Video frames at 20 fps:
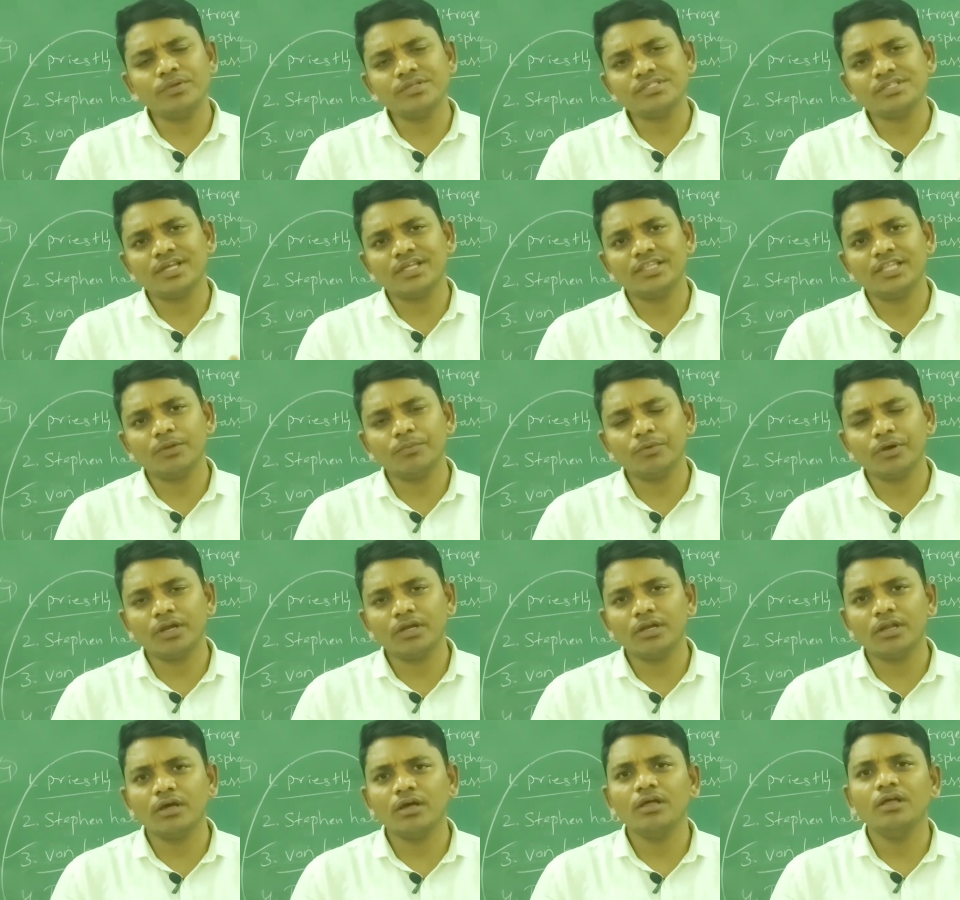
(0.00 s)
is nothing
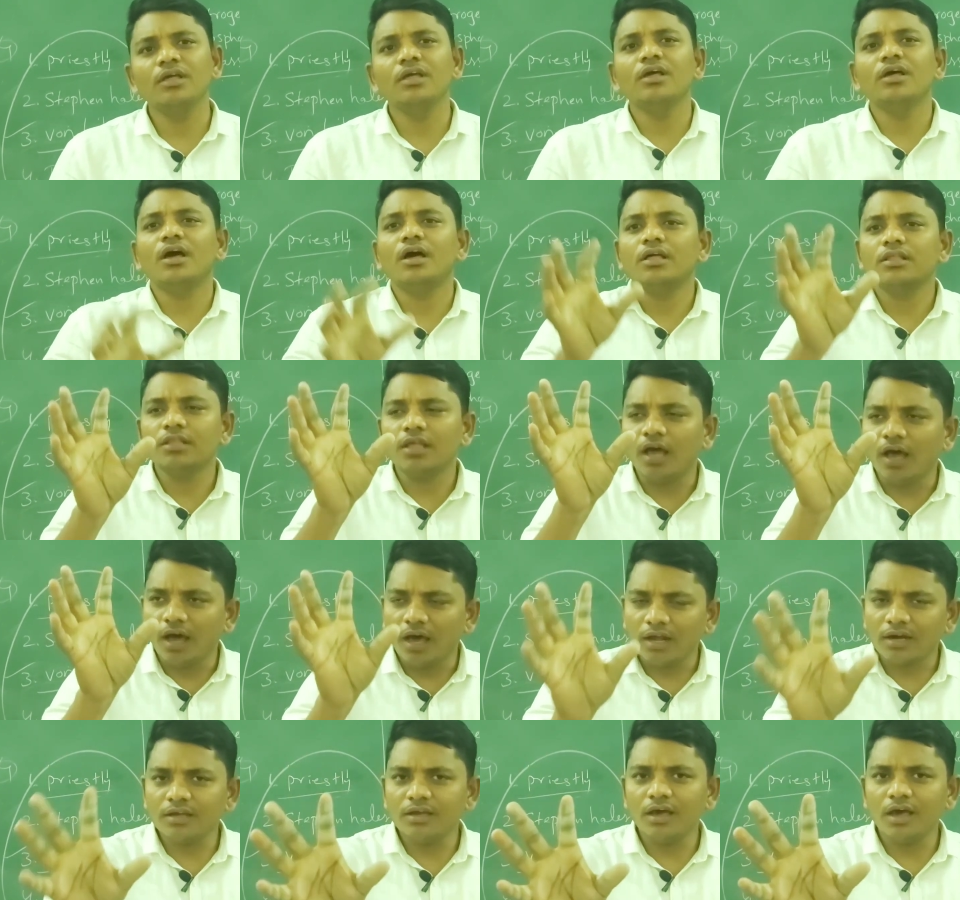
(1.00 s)
but
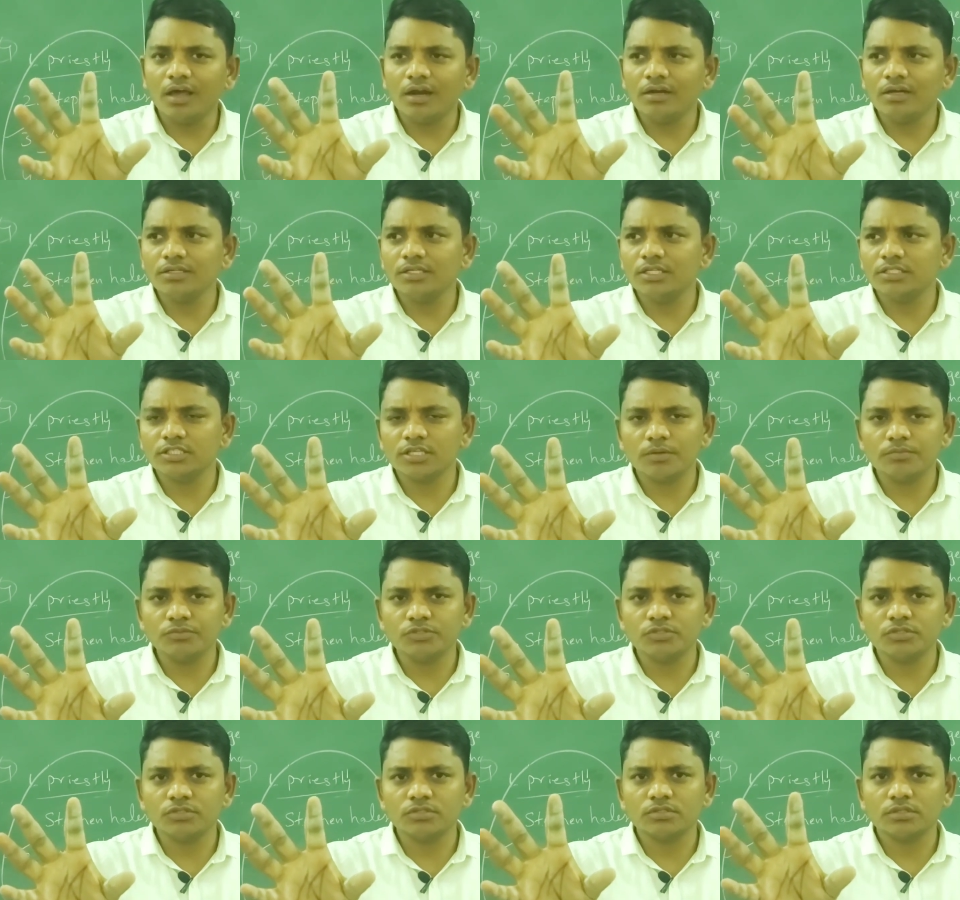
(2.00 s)

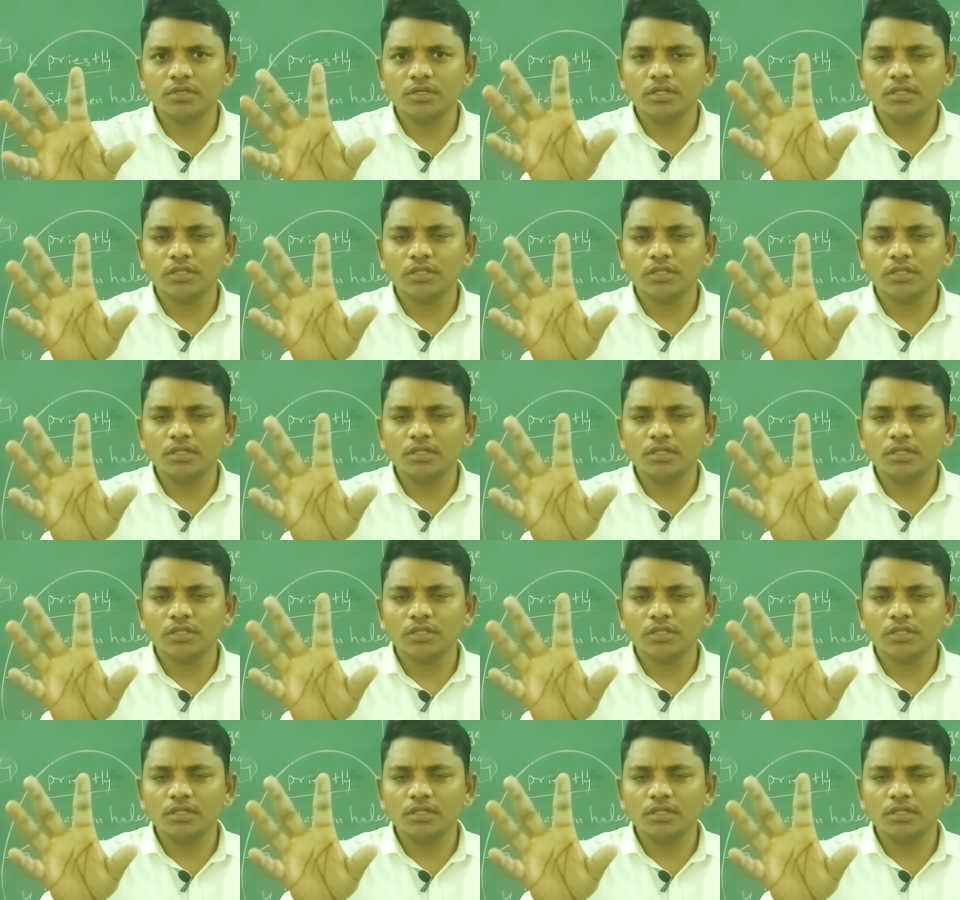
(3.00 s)
organisms,